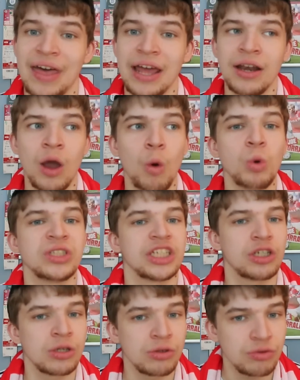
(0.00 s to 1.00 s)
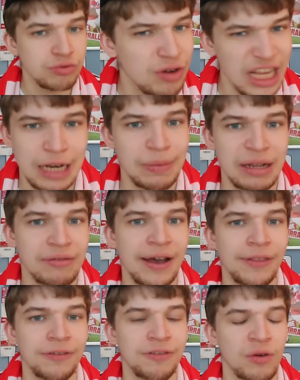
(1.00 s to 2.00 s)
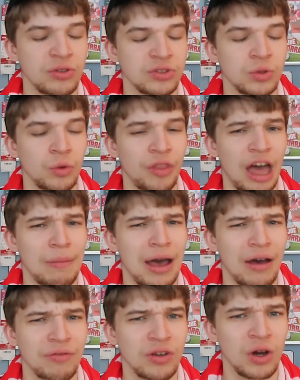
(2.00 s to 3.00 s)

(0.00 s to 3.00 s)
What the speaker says: then was incredibly rare that Forest scored that amount of